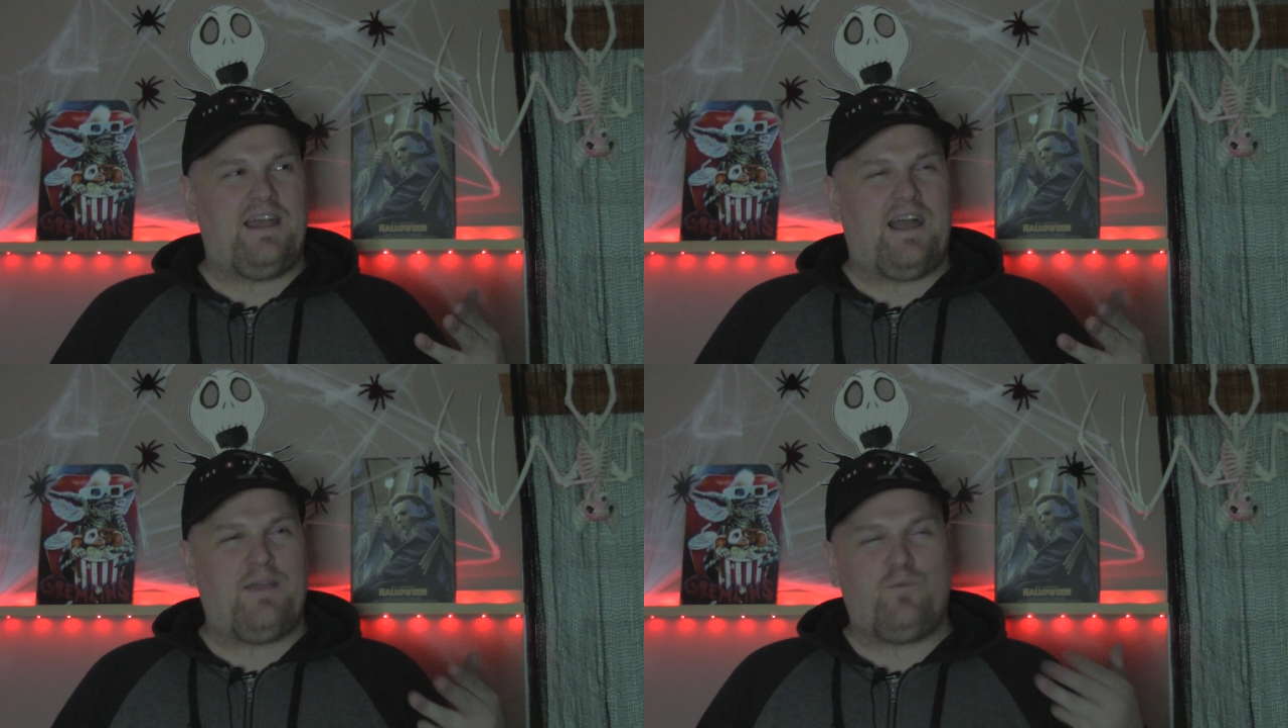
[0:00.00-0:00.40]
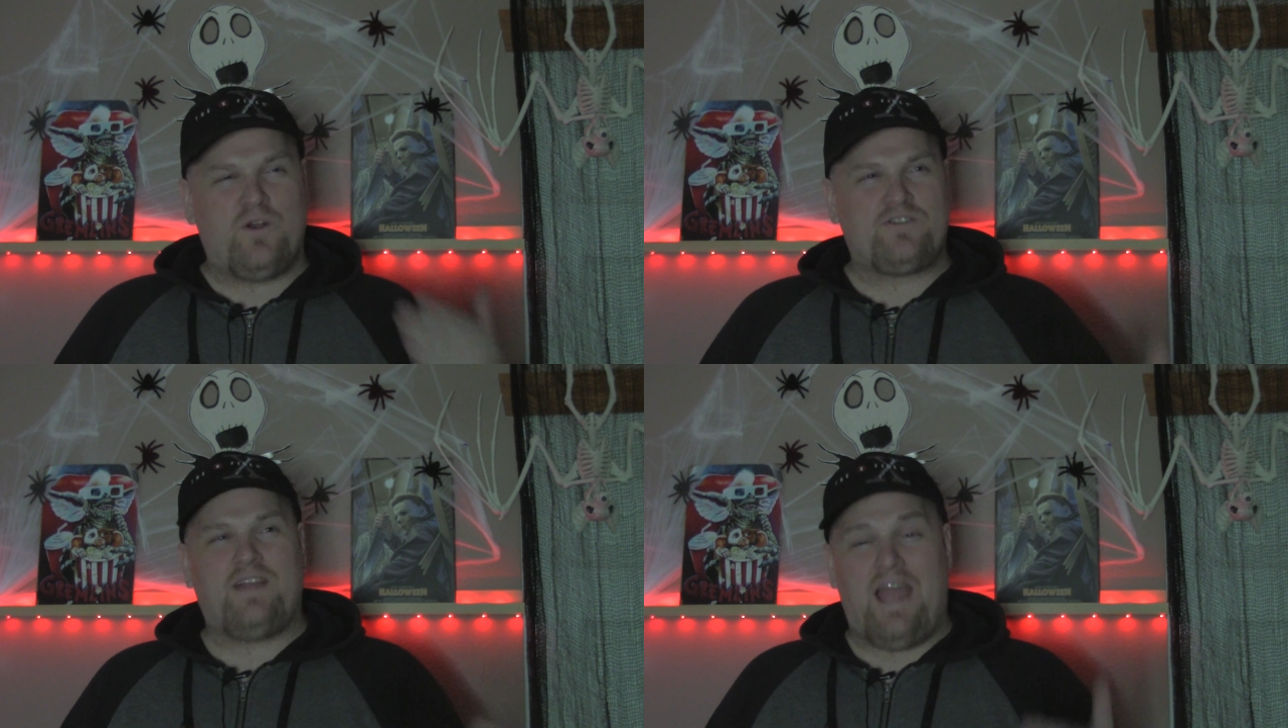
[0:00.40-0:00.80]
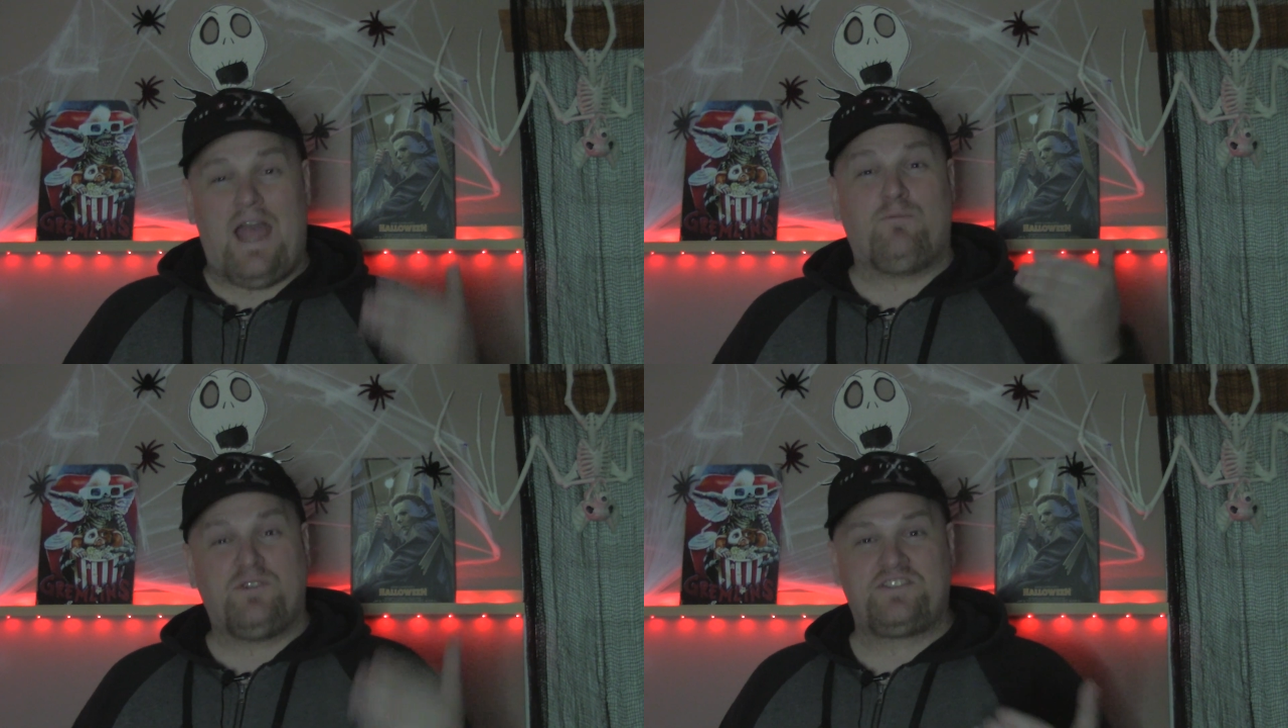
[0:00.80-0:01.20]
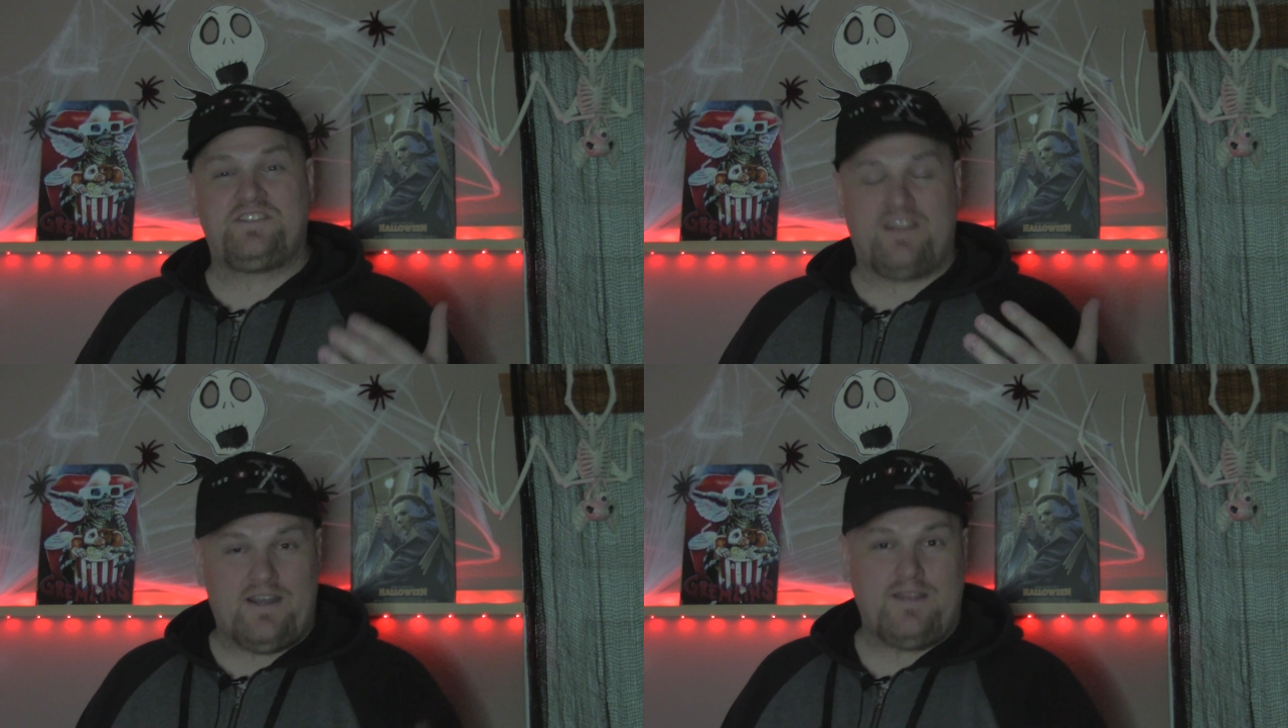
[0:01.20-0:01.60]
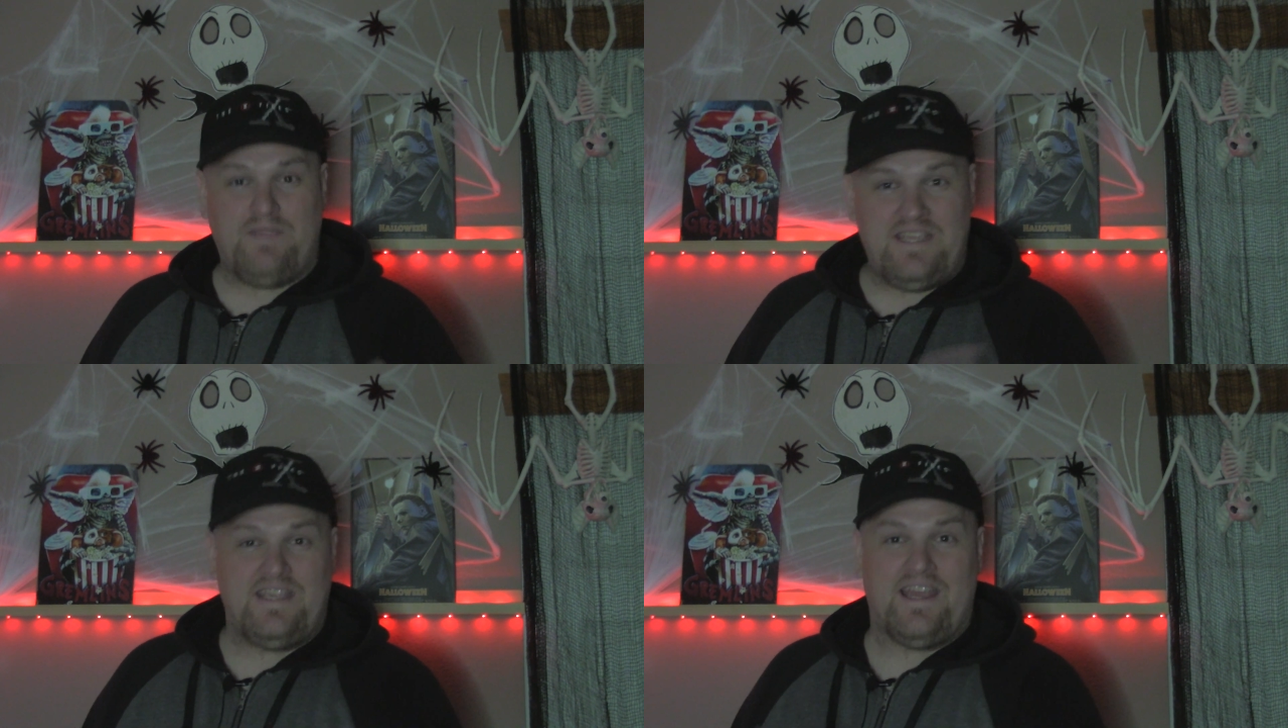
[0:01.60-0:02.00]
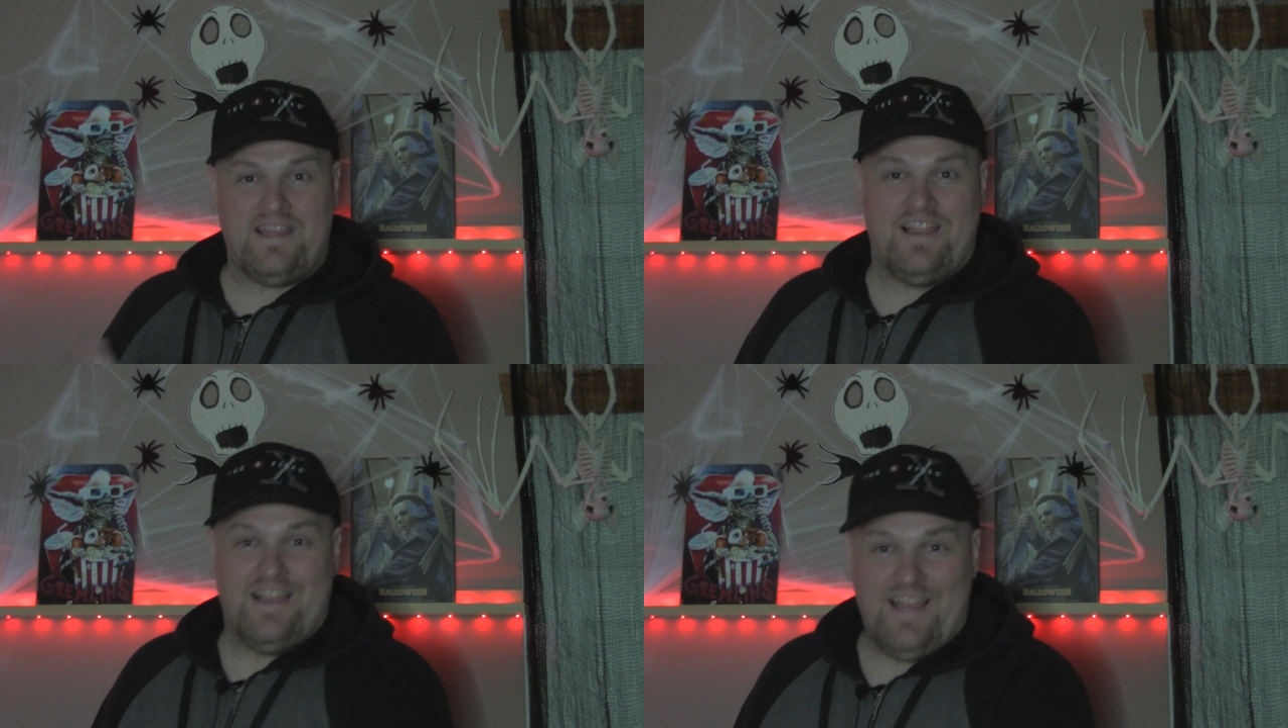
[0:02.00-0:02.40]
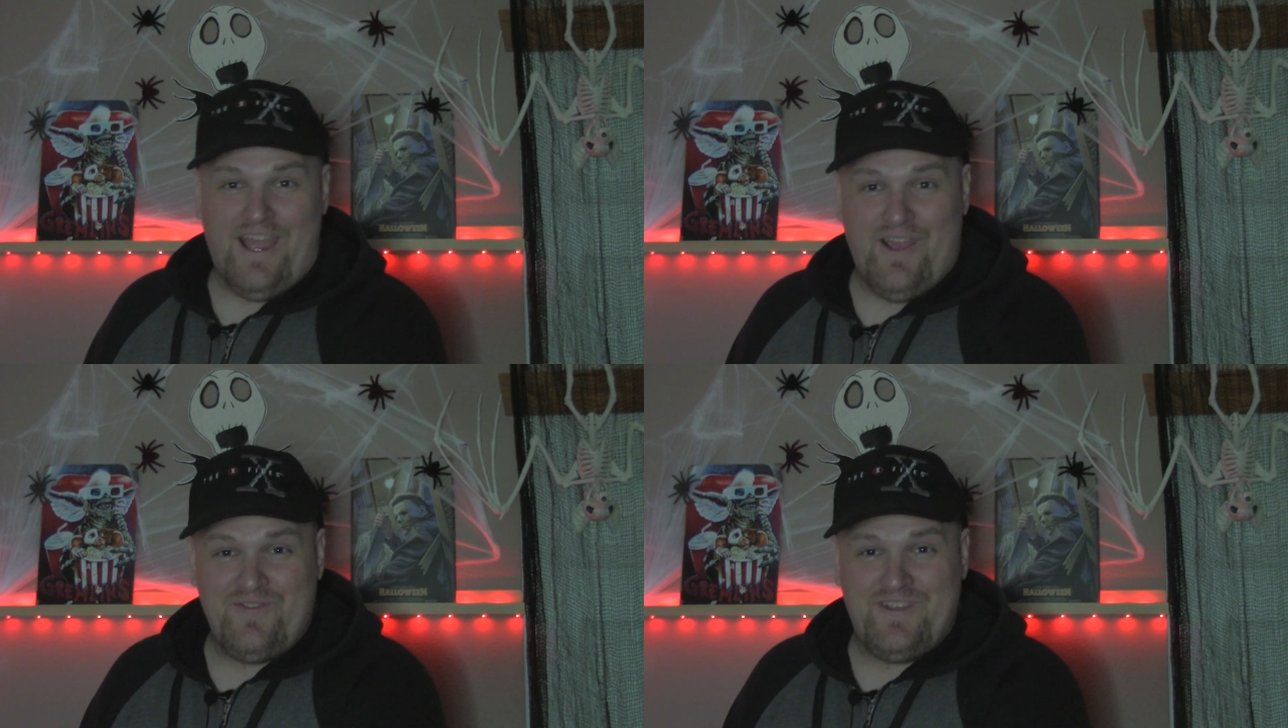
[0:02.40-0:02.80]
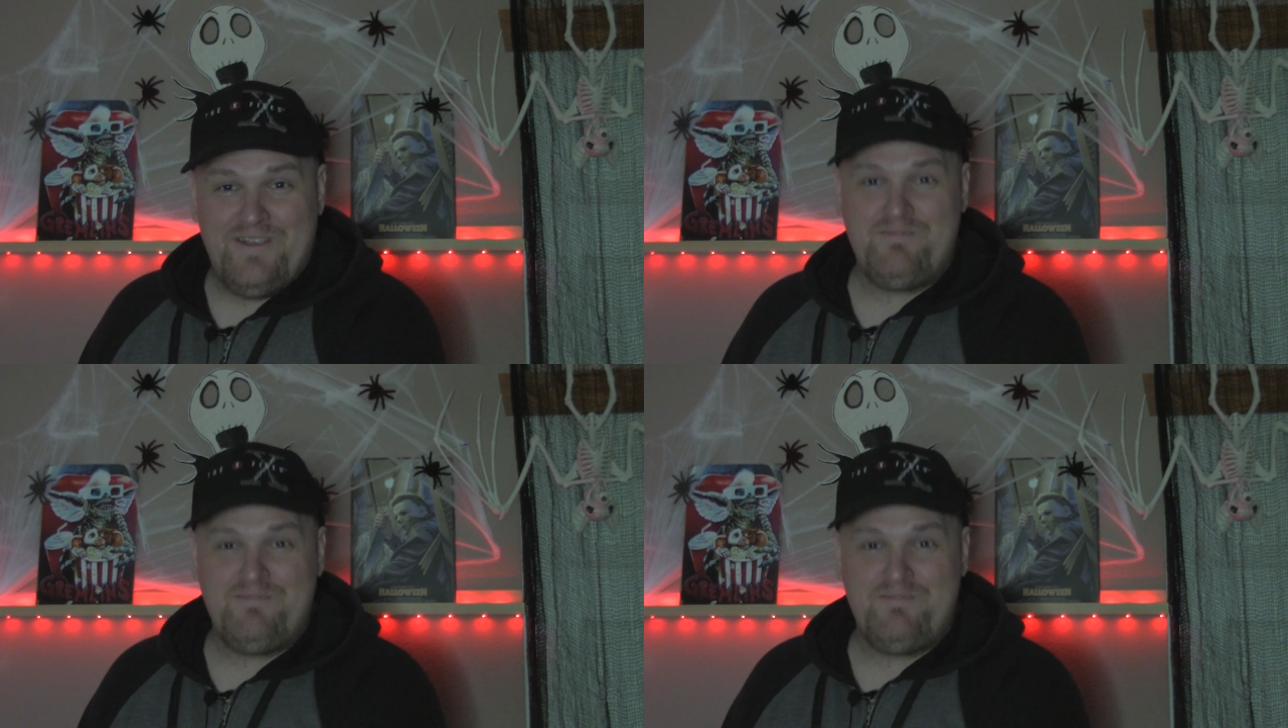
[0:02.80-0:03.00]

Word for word: I wonder how much time he had left